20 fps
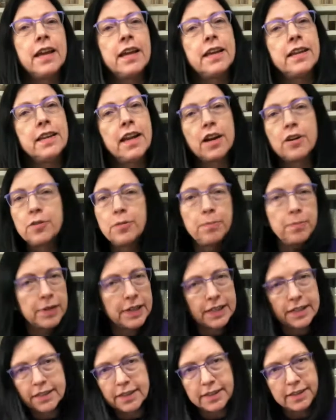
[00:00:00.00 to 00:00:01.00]
In a
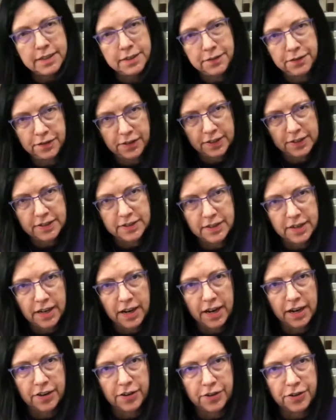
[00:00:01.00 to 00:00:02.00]
completely different
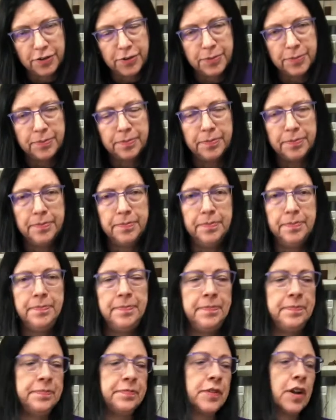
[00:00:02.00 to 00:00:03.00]
scenario,
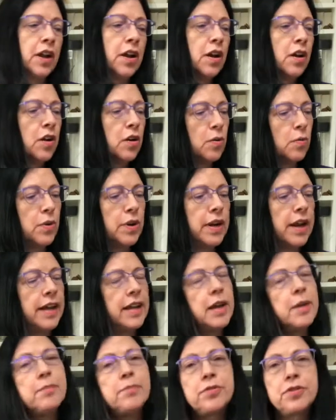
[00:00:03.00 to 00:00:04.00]
when I
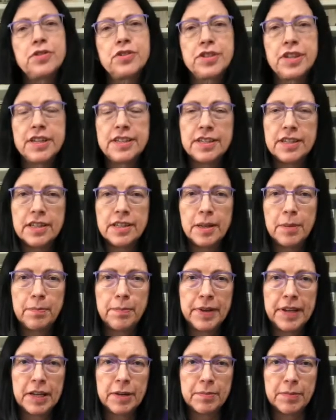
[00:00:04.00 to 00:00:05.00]
am processing the
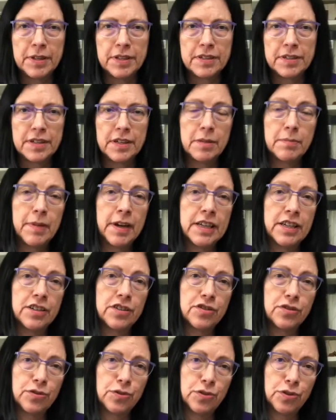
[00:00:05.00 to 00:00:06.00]
pigments in my
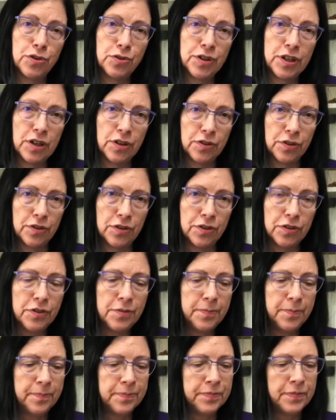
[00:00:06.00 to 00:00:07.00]
studio in
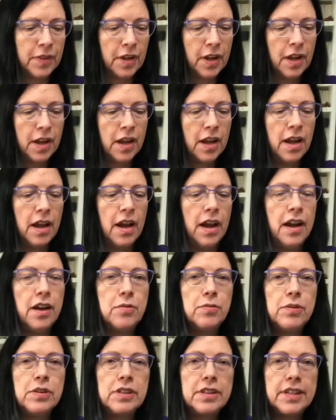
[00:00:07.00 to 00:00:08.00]
London, I
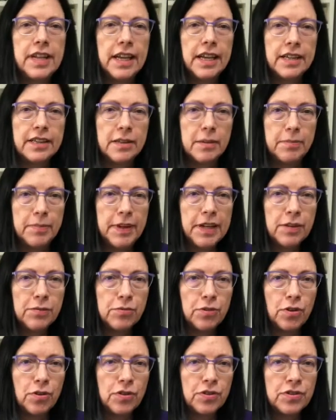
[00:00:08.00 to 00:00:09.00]
will take the big
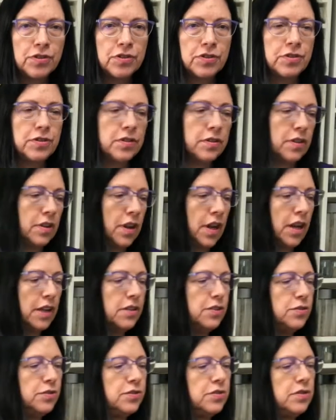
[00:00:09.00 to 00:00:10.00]
rocks
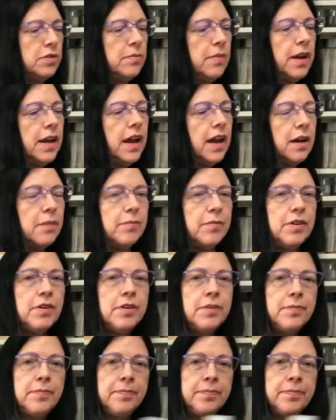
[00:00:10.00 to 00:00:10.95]
and using my hammer,